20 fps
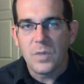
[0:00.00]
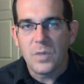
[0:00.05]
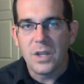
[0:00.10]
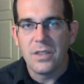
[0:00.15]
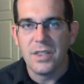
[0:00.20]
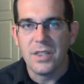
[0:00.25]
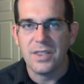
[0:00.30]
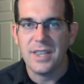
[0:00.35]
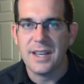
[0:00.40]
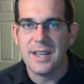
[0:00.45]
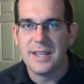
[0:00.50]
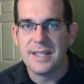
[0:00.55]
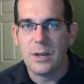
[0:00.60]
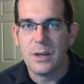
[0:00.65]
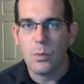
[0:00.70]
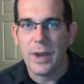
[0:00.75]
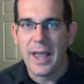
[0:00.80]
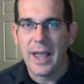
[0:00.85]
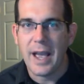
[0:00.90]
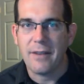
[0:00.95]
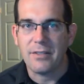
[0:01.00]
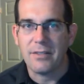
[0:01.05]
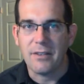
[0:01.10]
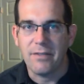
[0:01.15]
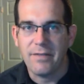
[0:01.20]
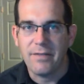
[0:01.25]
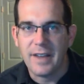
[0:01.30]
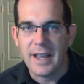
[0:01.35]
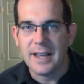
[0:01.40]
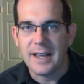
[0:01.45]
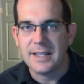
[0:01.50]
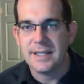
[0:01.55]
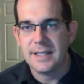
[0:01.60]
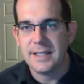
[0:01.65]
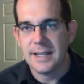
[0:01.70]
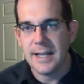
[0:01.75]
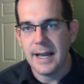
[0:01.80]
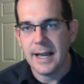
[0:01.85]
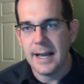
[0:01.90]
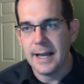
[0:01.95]
the things that we have to
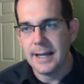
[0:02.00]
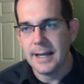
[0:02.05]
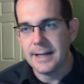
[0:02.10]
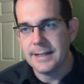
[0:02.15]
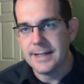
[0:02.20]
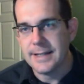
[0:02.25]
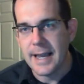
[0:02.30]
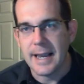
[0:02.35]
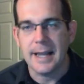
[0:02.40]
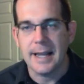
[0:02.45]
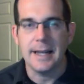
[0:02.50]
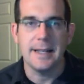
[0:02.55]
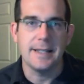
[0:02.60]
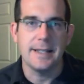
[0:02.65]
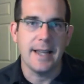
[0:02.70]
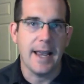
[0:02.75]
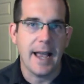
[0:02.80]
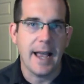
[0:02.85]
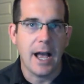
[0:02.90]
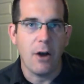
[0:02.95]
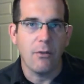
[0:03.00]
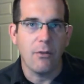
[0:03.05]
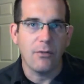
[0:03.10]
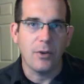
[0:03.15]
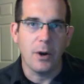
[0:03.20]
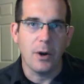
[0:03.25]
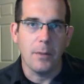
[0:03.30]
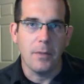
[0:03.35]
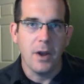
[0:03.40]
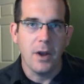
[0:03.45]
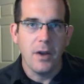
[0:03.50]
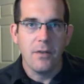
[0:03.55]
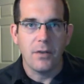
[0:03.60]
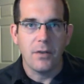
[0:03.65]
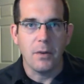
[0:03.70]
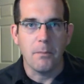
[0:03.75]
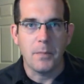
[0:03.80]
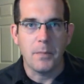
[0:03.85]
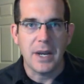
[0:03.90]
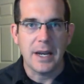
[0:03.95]
face day in and day out,
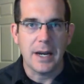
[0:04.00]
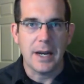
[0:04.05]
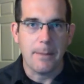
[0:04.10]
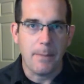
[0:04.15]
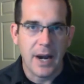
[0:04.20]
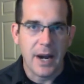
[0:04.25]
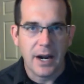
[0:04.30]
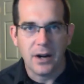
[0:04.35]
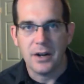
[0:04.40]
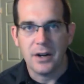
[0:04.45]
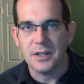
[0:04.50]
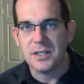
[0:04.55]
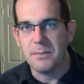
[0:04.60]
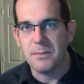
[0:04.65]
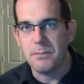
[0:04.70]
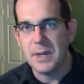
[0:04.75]
from being a parent to